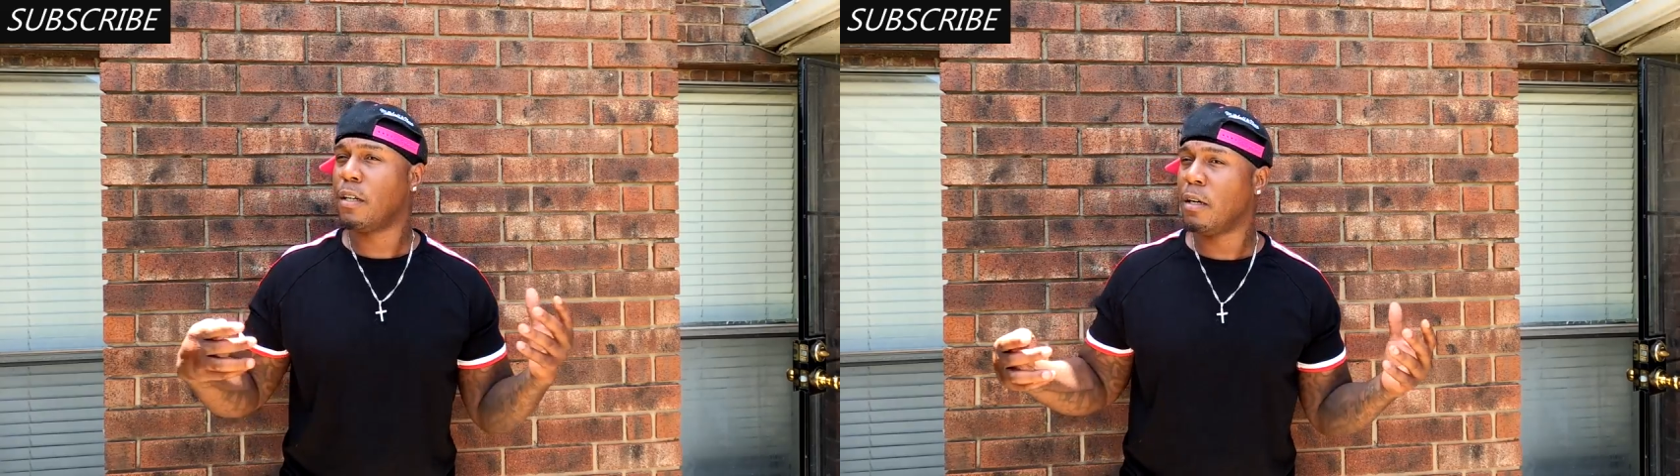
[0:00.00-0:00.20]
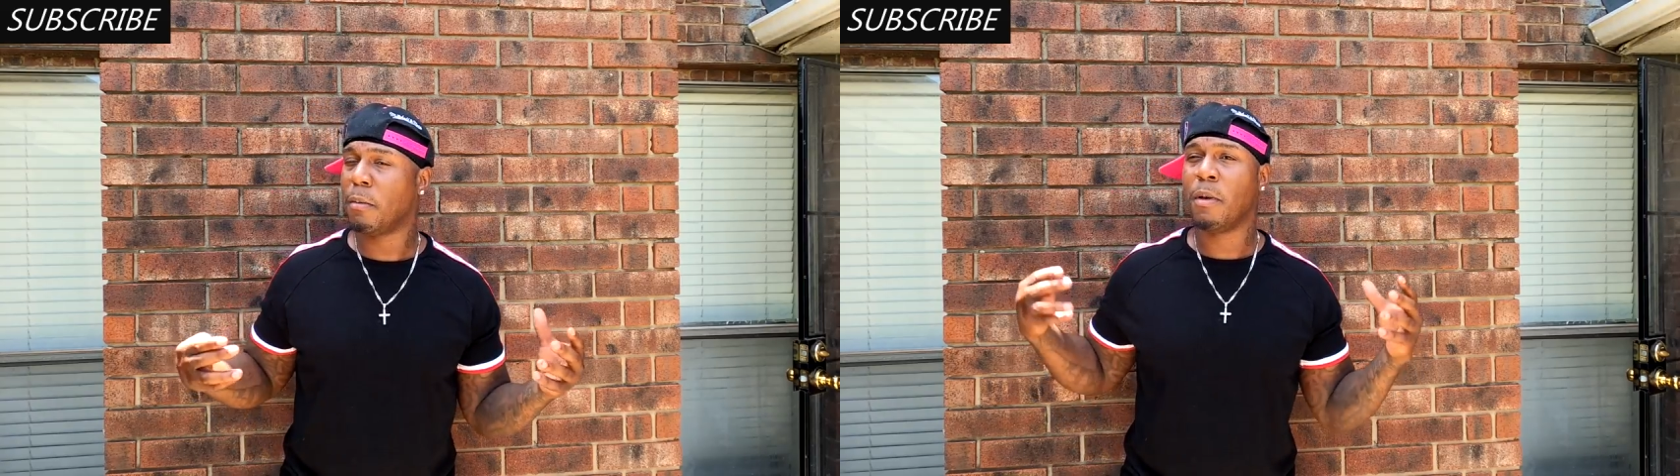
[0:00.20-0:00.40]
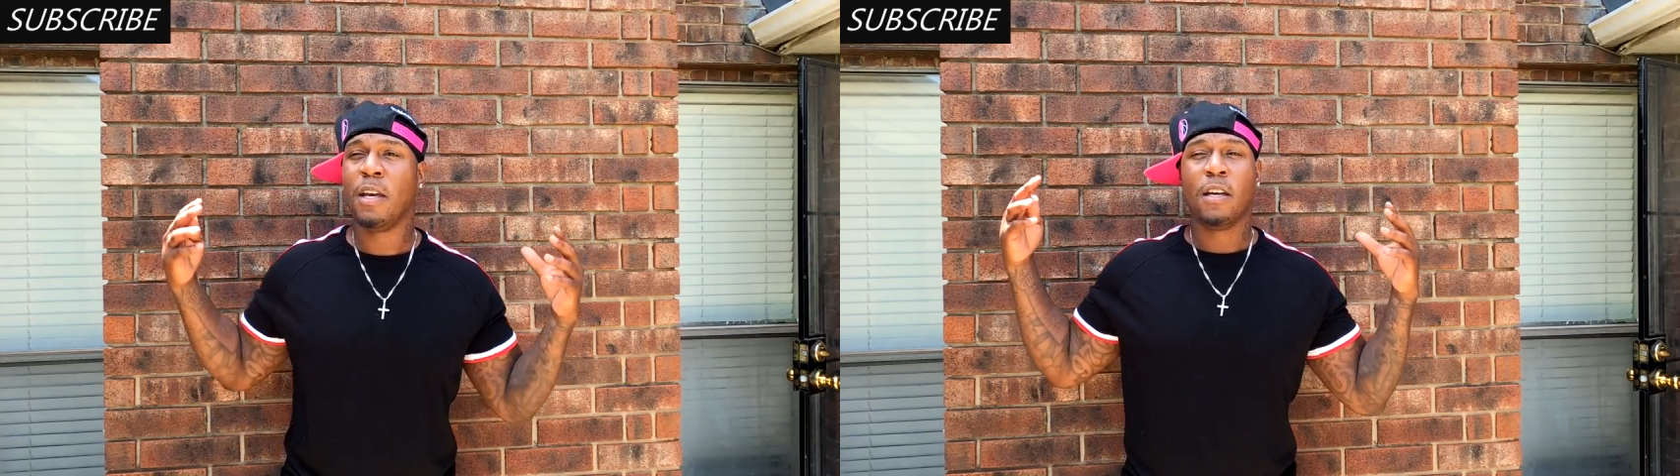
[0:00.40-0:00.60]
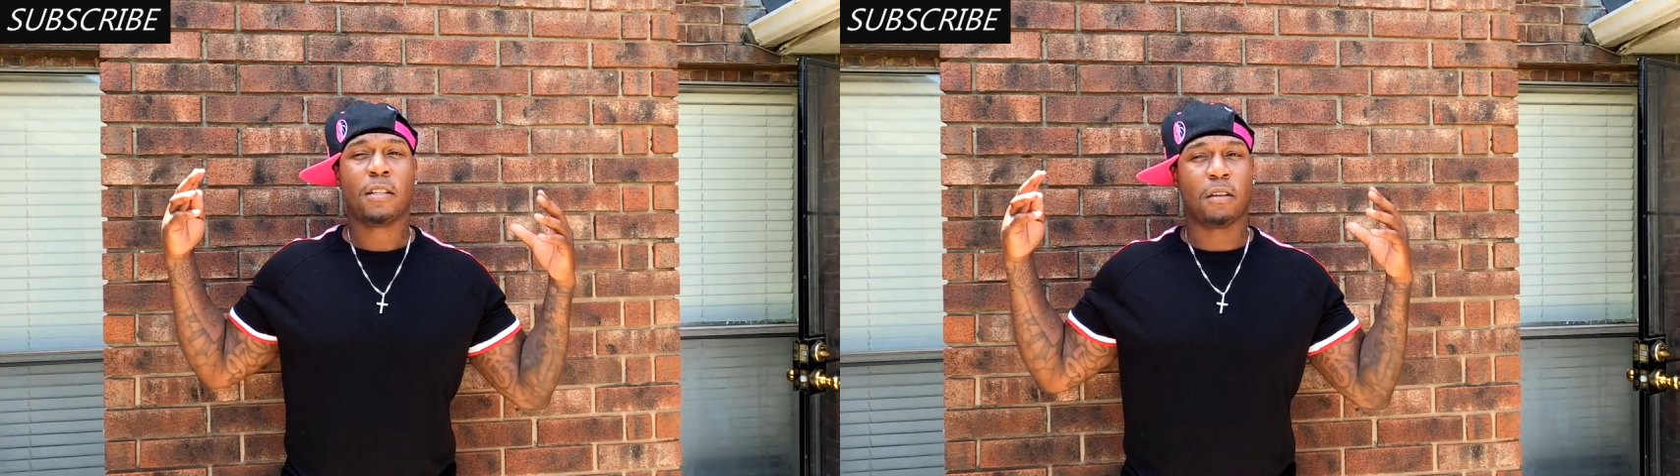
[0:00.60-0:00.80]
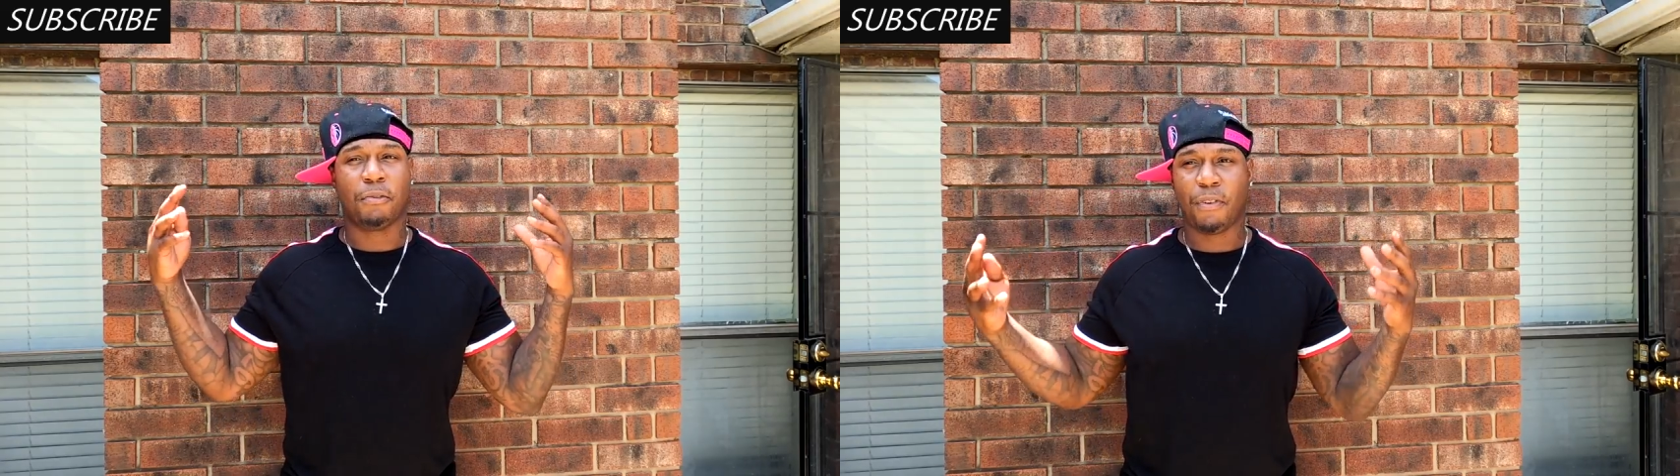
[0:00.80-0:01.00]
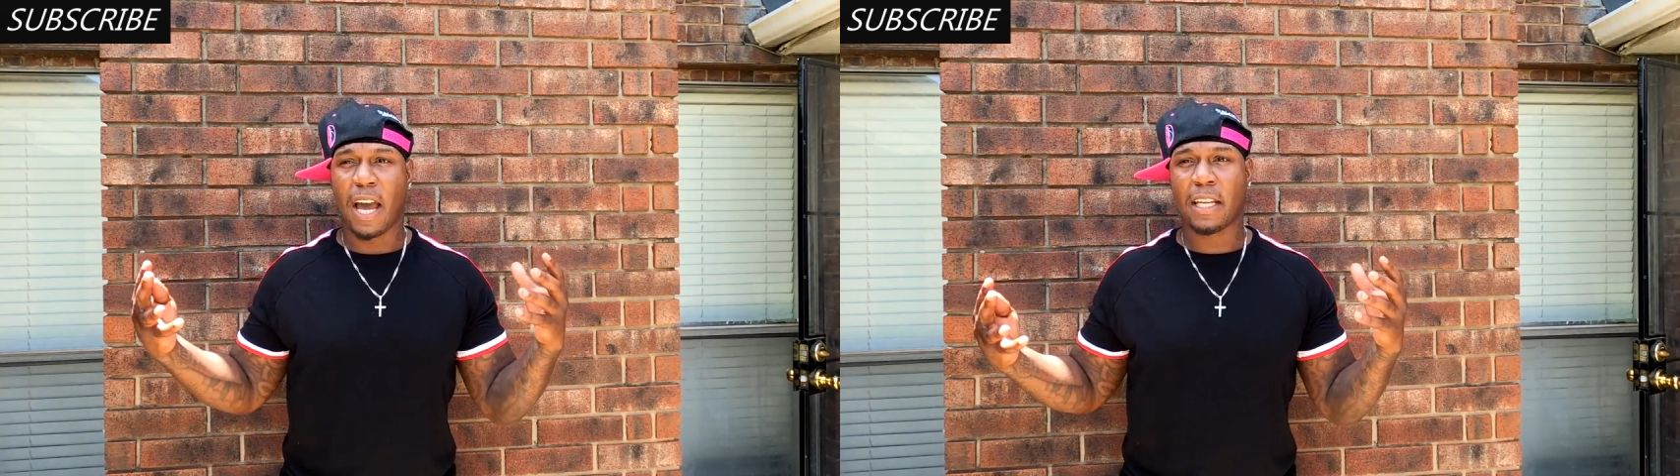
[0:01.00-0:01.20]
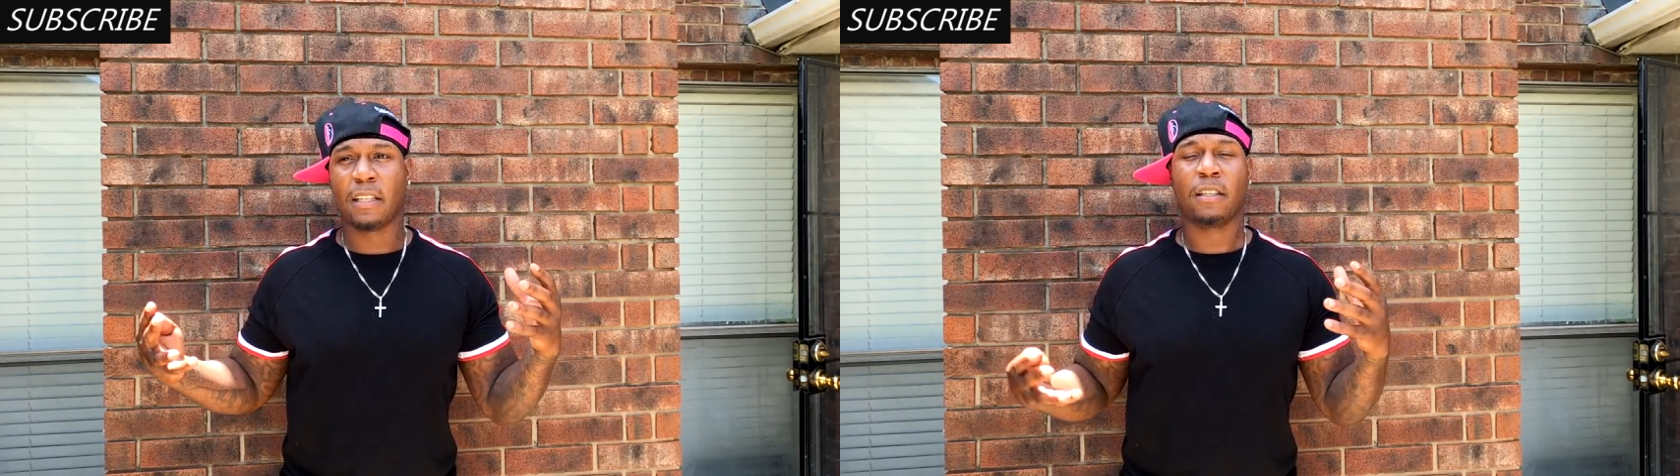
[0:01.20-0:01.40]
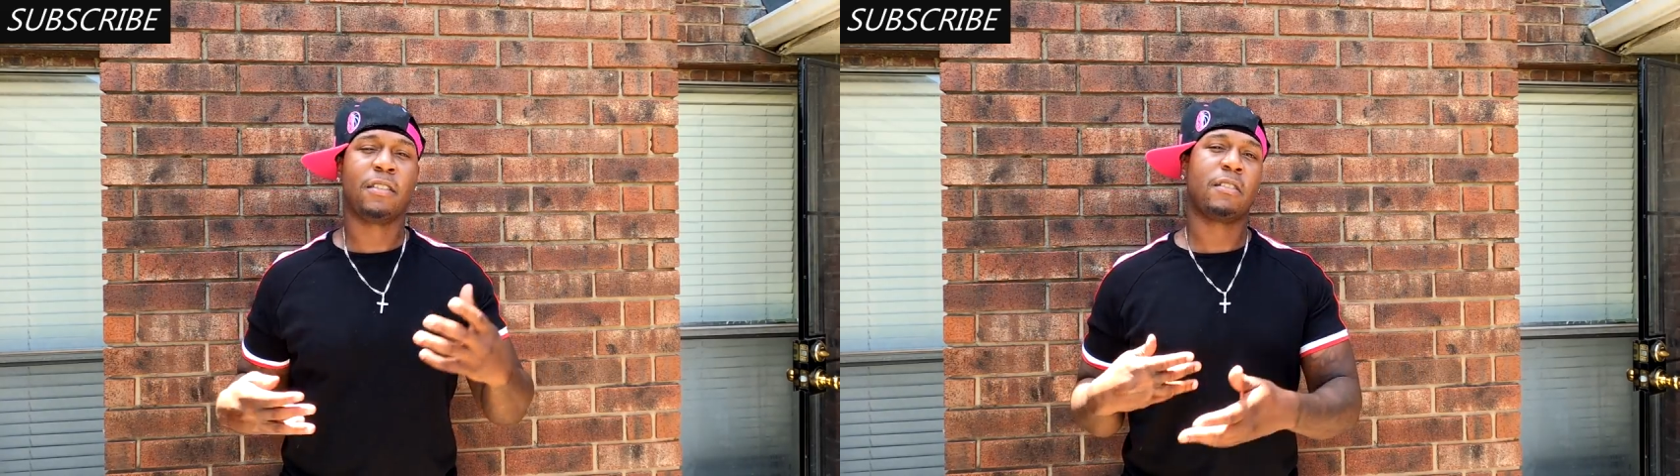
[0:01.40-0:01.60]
comes to fighting,